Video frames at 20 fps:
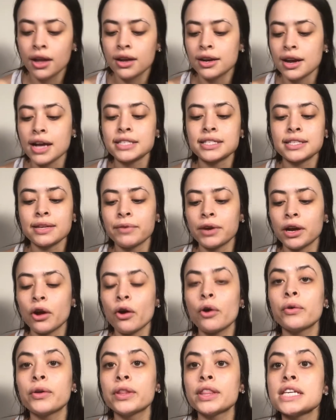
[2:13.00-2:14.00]
next I'm gonna
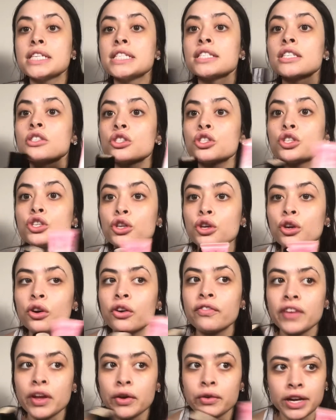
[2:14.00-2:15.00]
go in with these two
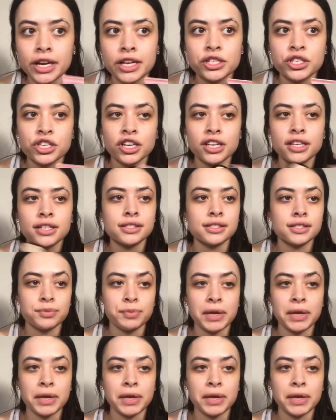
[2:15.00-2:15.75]
foundations